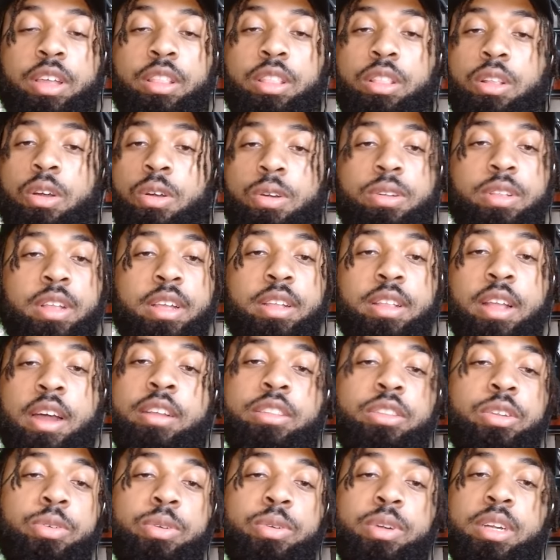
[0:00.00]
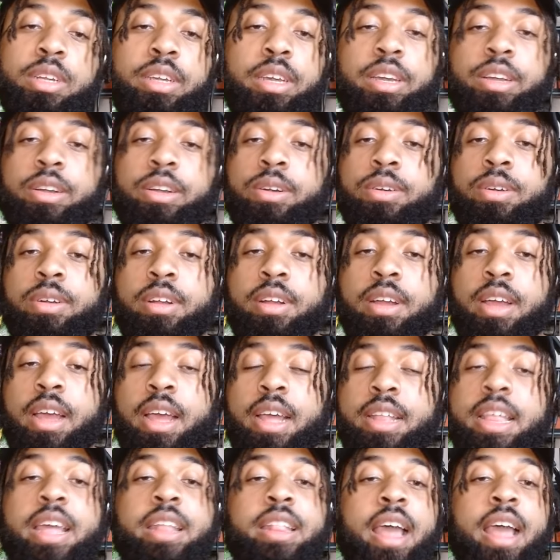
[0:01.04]
we can learn in under a year
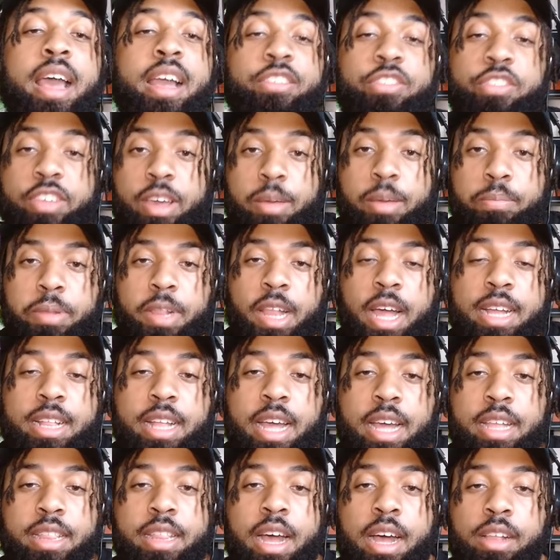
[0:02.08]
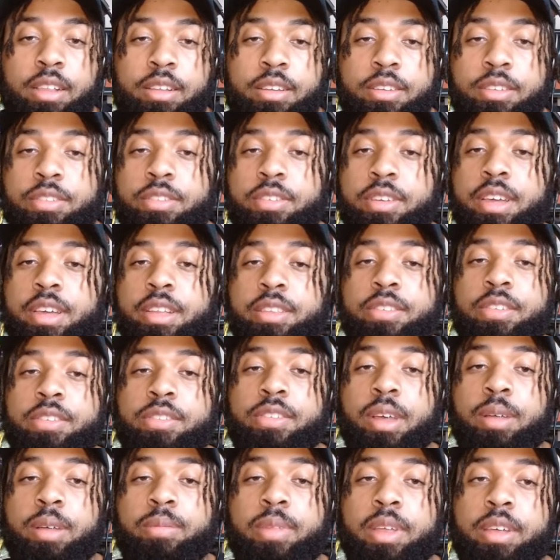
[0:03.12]
and then actually apply that knowledge
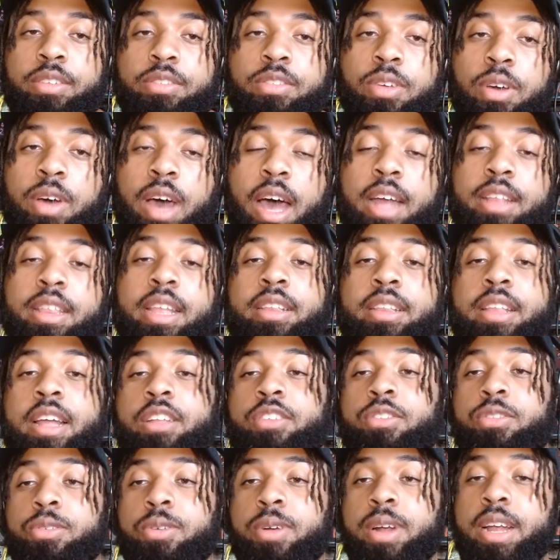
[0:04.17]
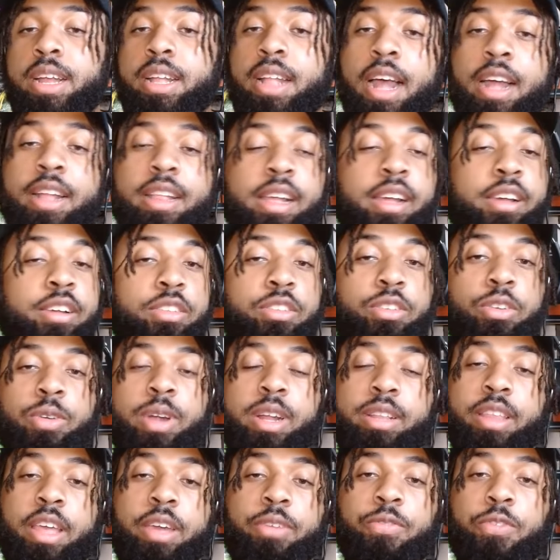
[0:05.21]
into something. So I think that's great. I think
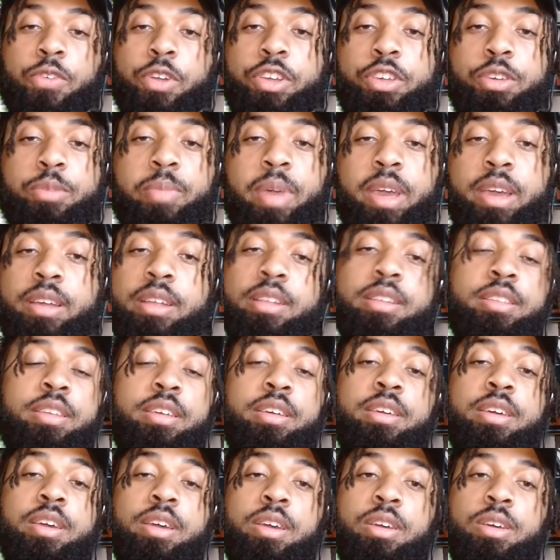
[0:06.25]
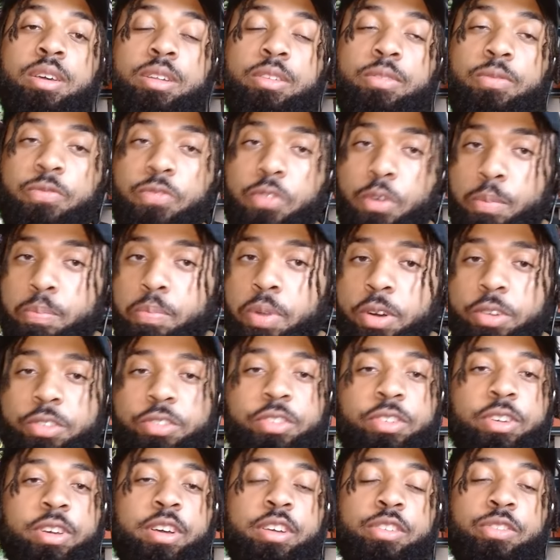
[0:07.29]
it's a great thing for humanity for
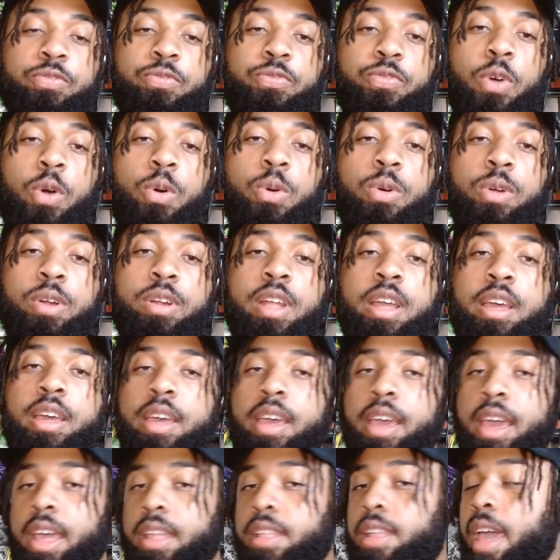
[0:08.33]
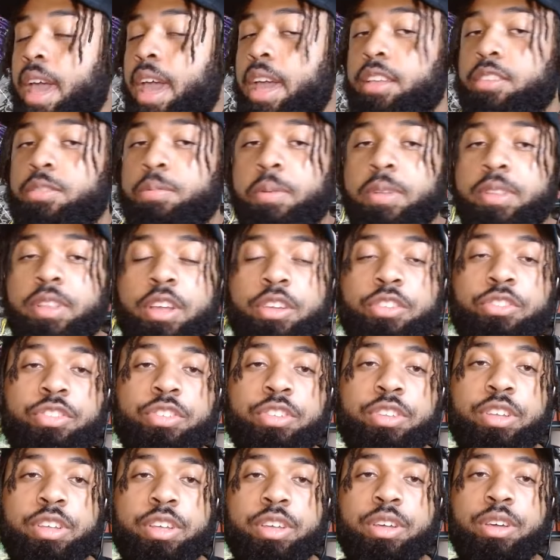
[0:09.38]
pushing us forward and
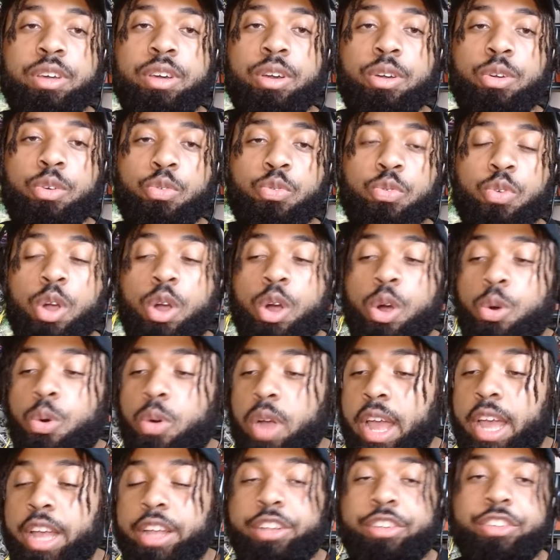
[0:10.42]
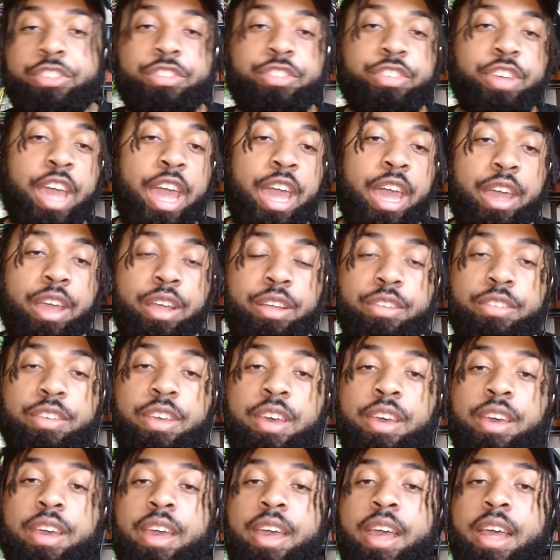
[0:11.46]
exponentially grow and
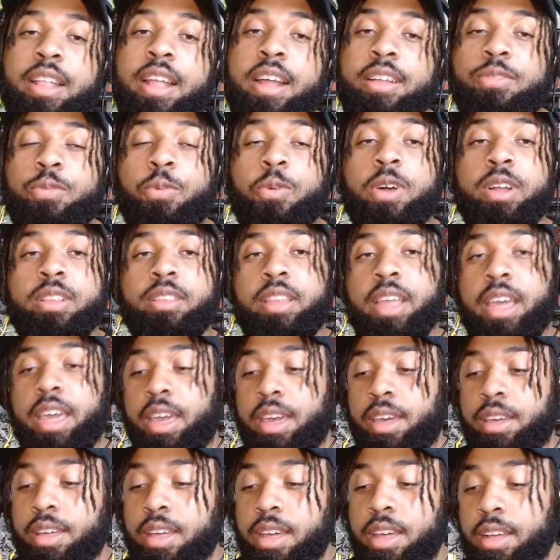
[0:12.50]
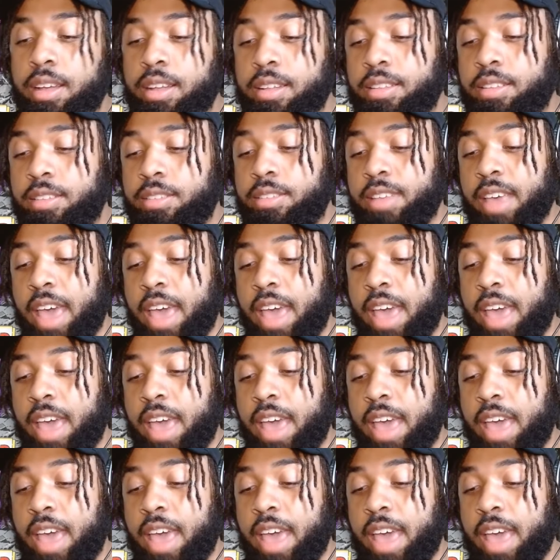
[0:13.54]
change. And that's one thing